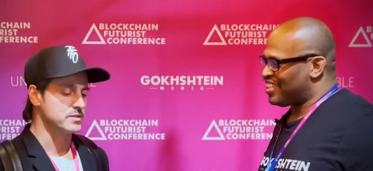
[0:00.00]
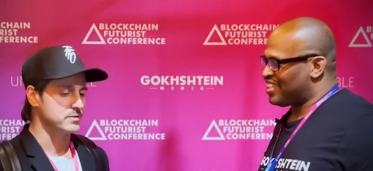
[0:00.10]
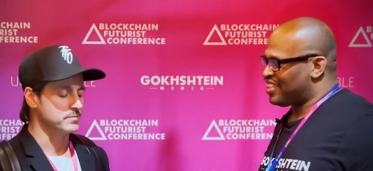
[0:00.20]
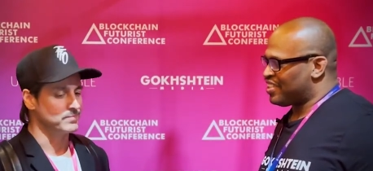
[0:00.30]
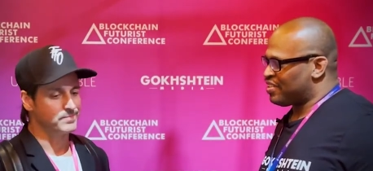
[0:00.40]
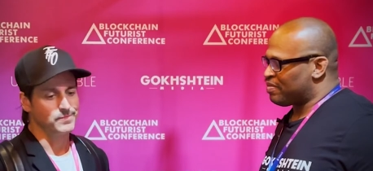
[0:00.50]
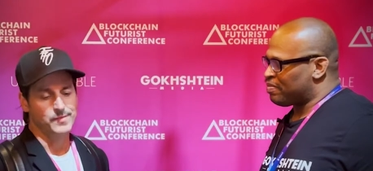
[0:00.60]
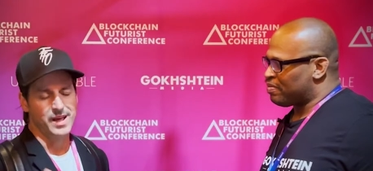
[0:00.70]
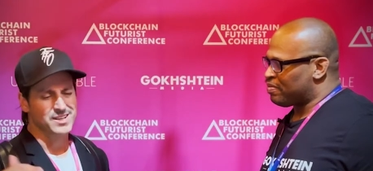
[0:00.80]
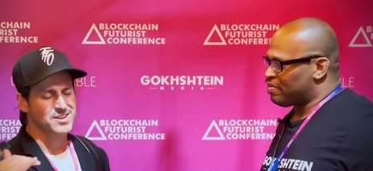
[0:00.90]
Speaker 1: to
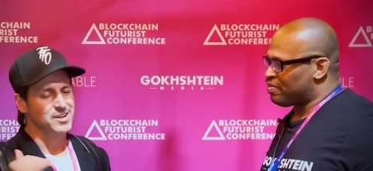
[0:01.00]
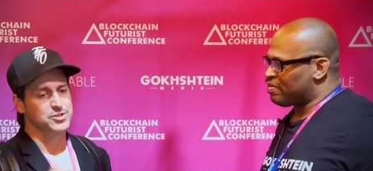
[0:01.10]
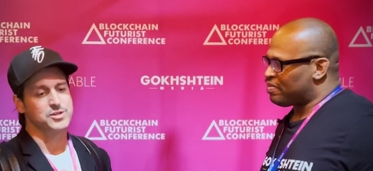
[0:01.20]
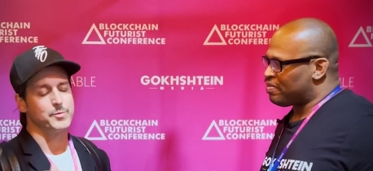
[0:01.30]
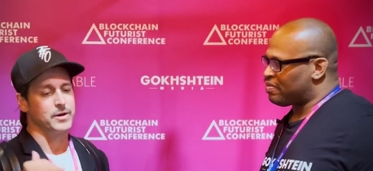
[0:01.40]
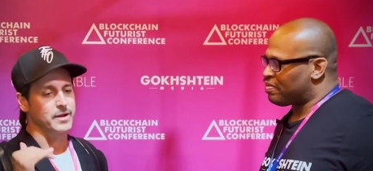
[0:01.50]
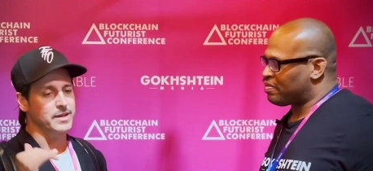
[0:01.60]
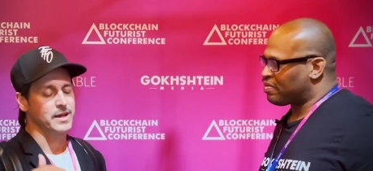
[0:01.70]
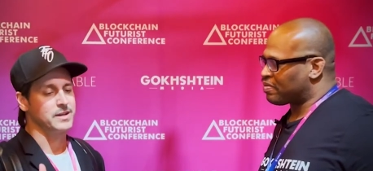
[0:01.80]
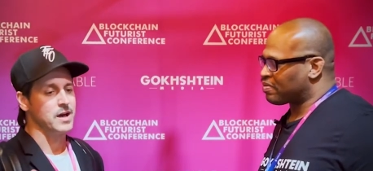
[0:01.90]
and it's not just about,
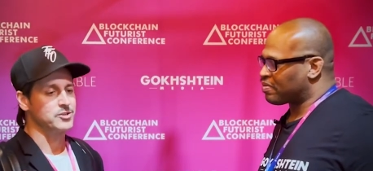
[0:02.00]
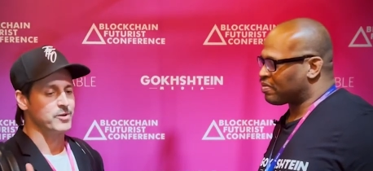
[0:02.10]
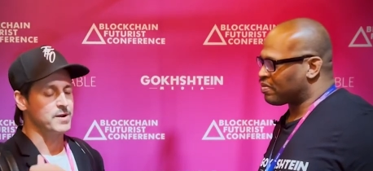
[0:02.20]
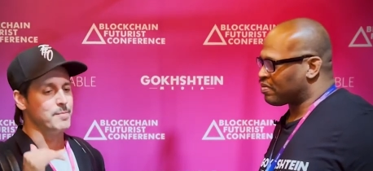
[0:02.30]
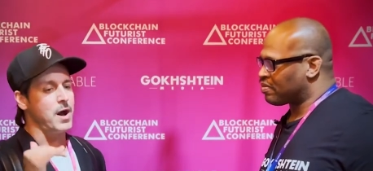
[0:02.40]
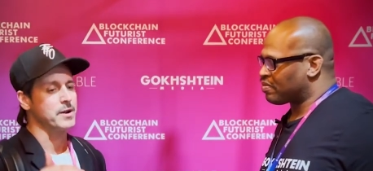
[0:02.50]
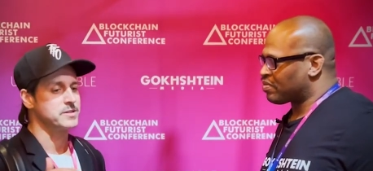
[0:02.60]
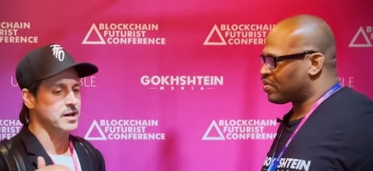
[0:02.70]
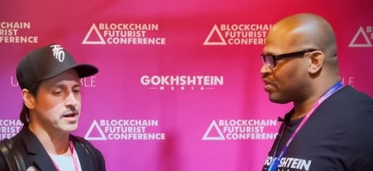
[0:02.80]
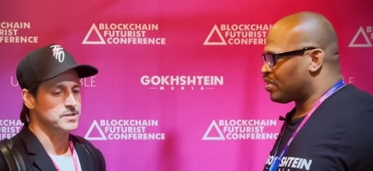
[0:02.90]
again, not trying to
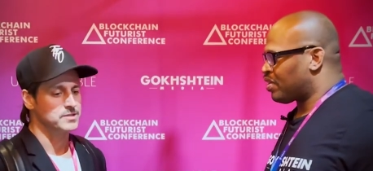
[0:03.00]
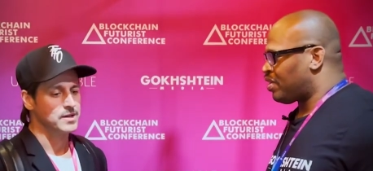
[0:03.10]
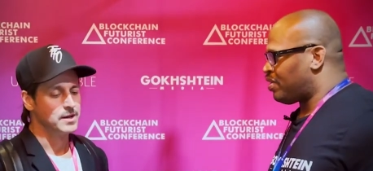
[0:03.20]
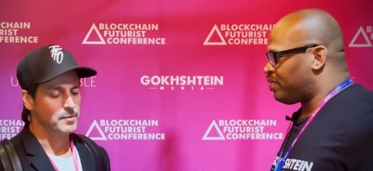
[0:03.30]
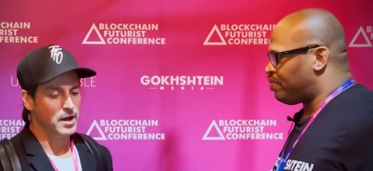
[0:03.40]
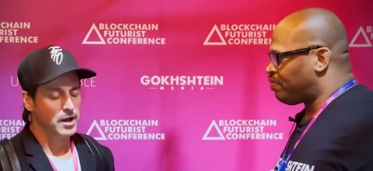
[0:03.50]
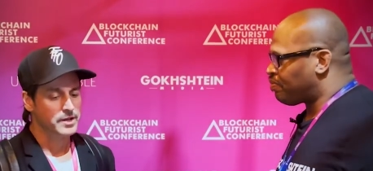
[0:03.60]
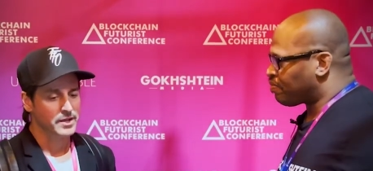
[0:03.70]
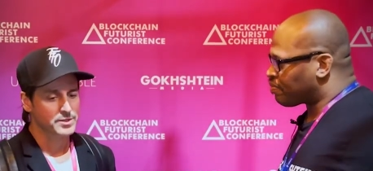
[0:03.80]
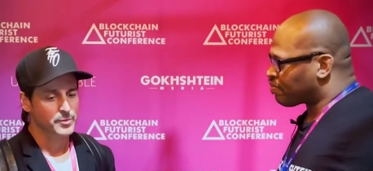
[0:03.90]
monetize my
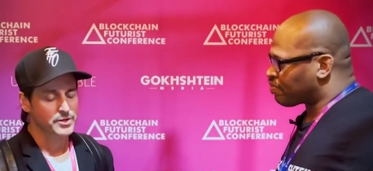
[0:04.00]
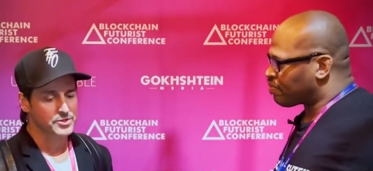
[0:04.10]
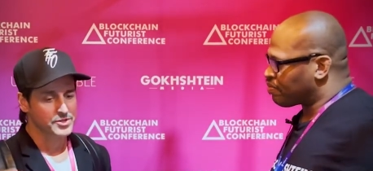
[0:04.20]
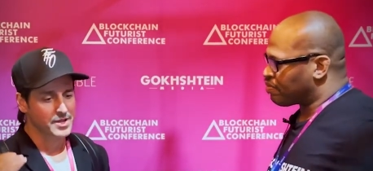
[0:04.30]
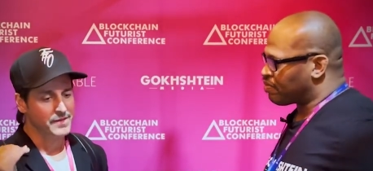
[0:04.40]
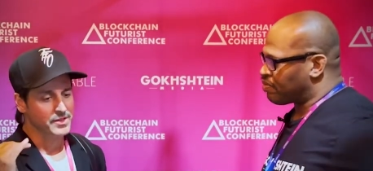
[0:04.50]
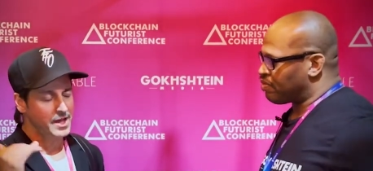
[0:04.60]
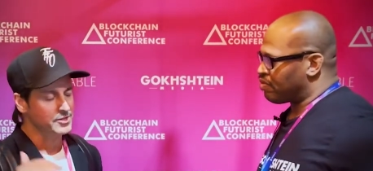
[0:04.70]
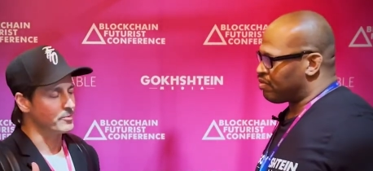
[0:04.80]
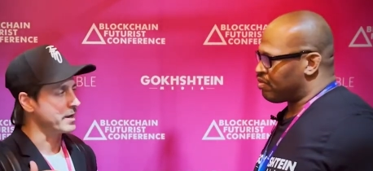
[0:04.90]
audience, but it's just having
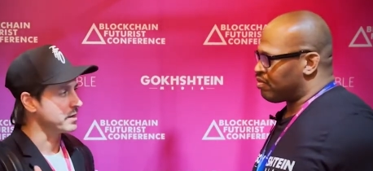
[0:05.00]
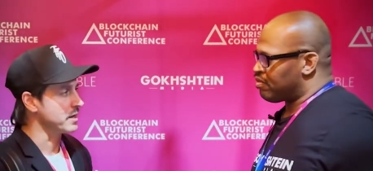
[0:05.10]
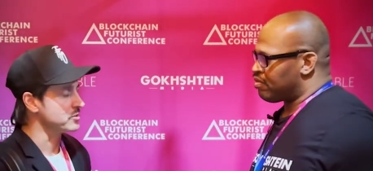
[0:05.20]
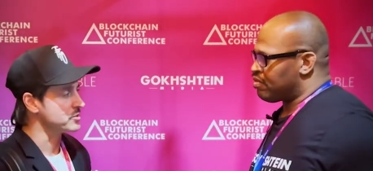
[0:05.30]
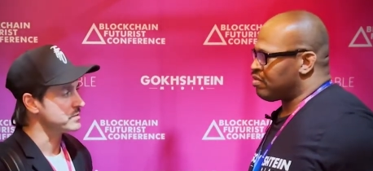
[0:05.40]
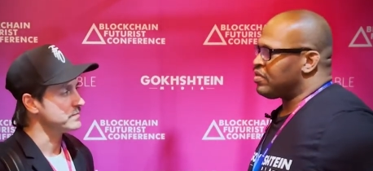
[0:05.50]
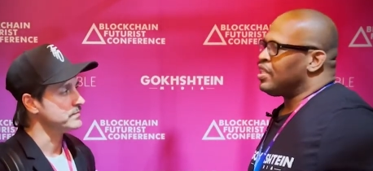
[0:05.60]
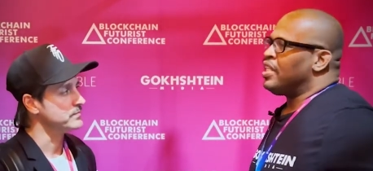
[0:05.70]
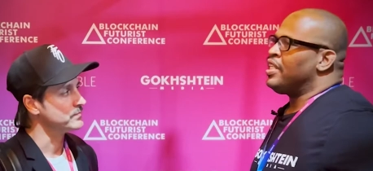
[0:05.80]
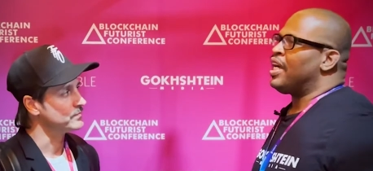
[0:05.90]
that direct connection.
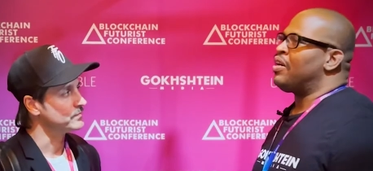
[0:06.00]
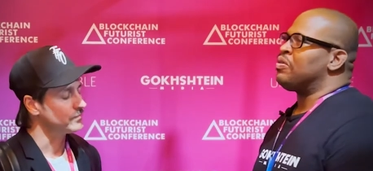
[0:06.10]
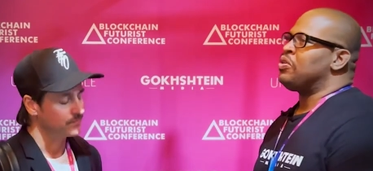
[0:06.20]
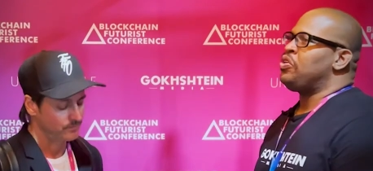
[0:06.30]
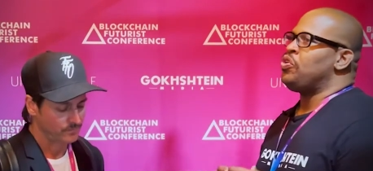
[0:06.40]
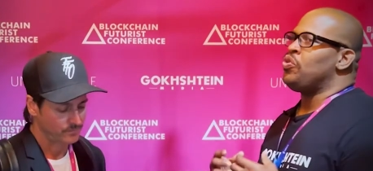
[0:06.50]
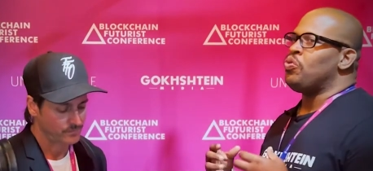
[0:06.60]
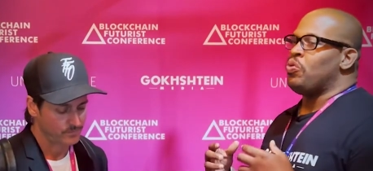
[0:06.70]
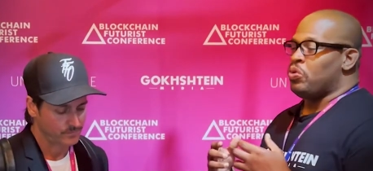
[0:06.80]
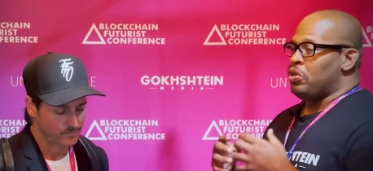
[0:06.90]
Speaker 2: Now,
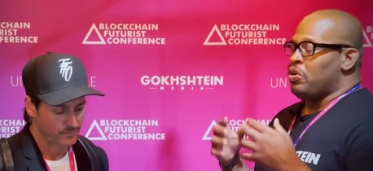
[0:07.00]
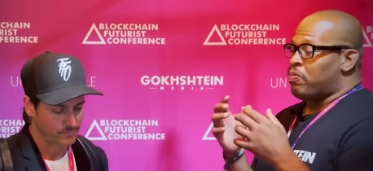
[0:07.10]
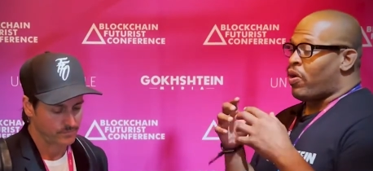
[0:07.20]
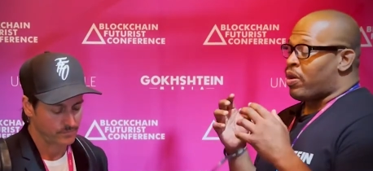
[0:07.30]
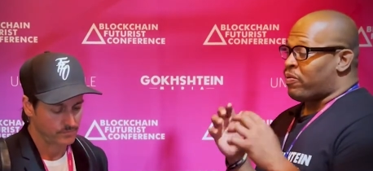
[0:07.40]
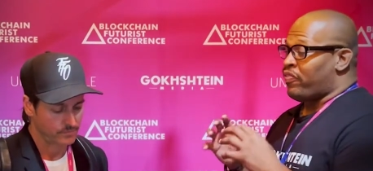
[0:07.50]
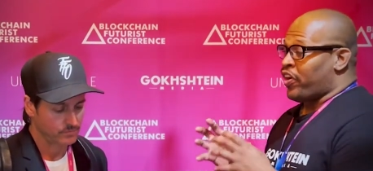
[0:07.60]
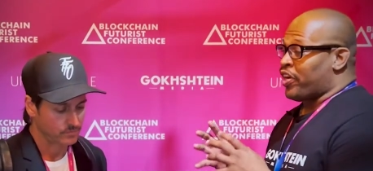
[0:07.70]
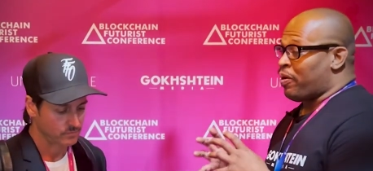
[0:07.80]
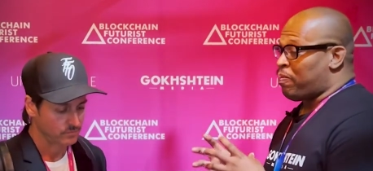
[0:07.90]
you you brought up a very
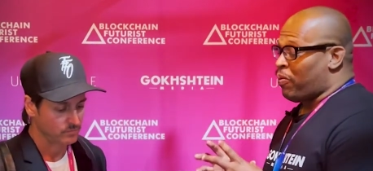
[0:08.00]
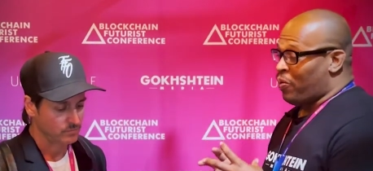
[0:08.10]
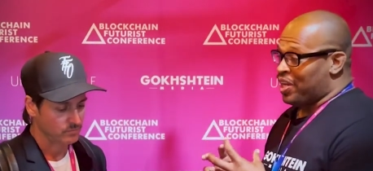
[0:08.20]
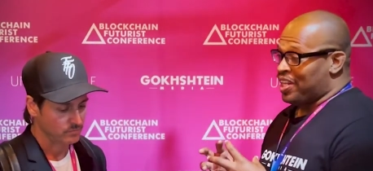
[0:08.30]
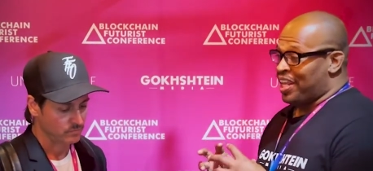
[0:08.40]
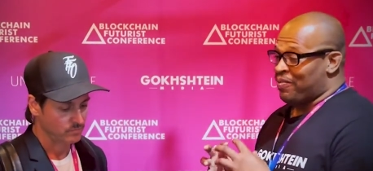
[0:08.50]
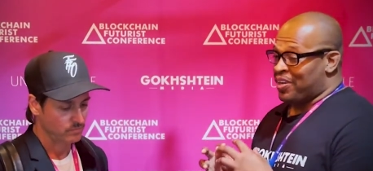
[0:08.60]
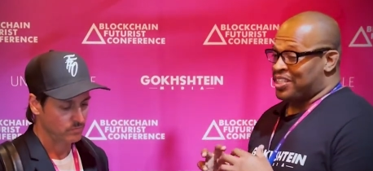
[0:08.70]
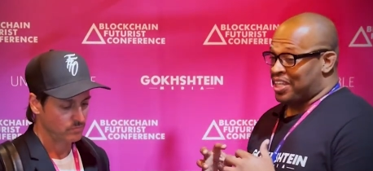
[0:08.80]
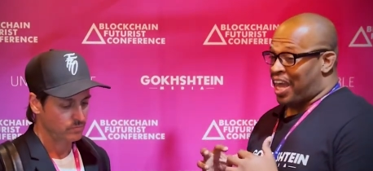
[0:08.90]
good point in
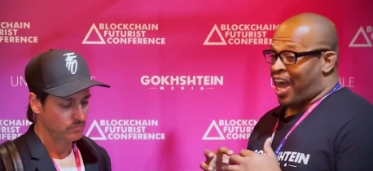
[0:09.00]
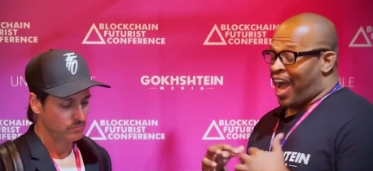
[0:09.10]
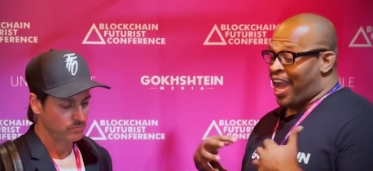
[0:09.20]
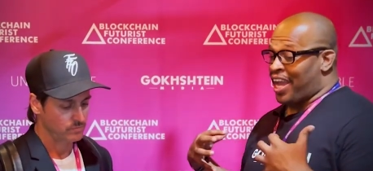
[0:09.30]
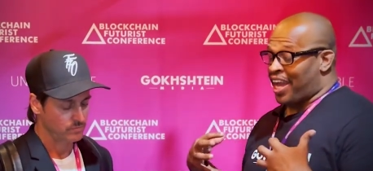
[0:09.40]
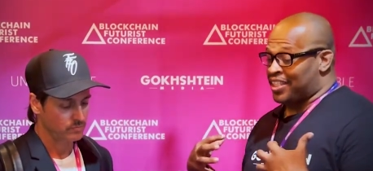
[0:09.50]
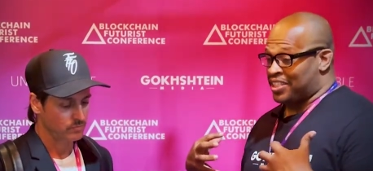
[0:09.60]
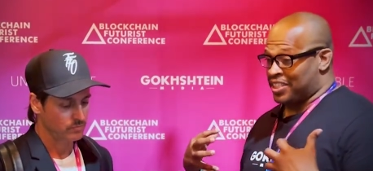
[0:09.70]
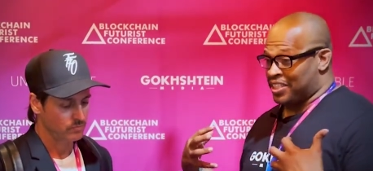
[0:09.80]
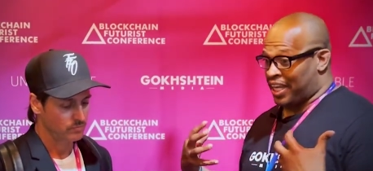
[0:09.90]
which I
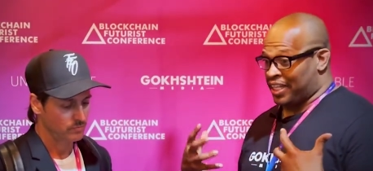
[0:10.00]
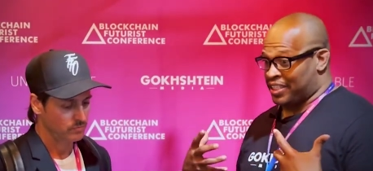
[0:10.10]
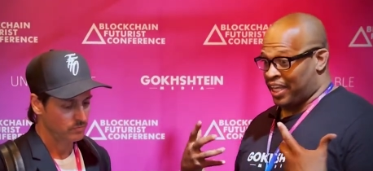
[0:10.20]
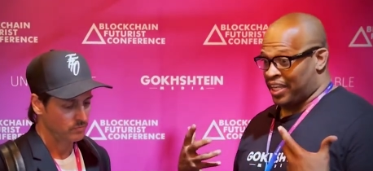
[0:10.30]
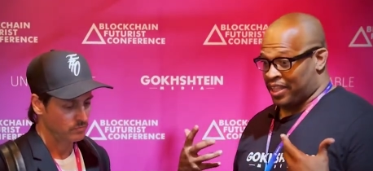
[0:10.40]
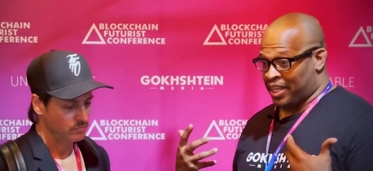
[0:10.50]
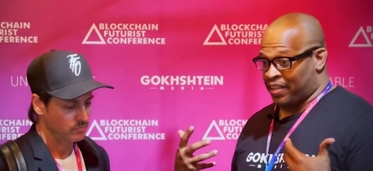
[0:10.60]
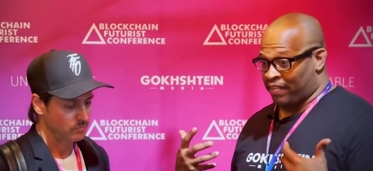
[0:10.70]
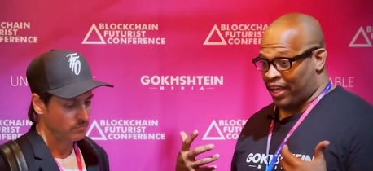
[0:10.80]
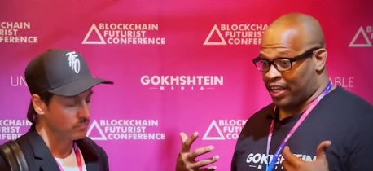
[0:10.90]
actually like say think of
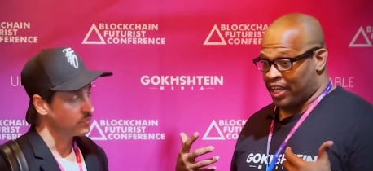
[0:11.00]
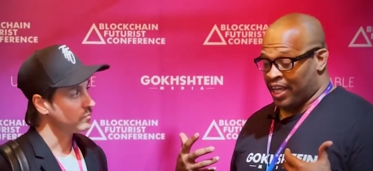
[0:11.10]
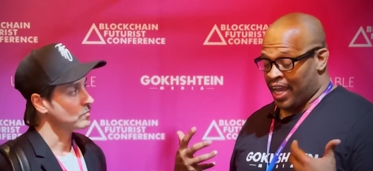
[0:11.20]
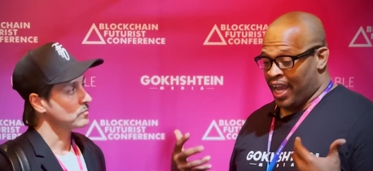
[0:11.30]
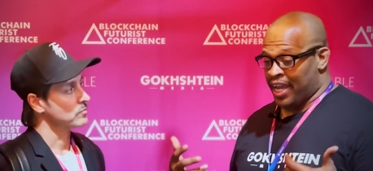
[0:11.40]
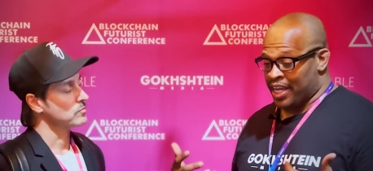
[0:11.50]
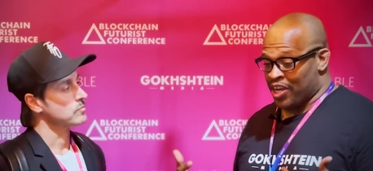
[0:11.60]
like, hey,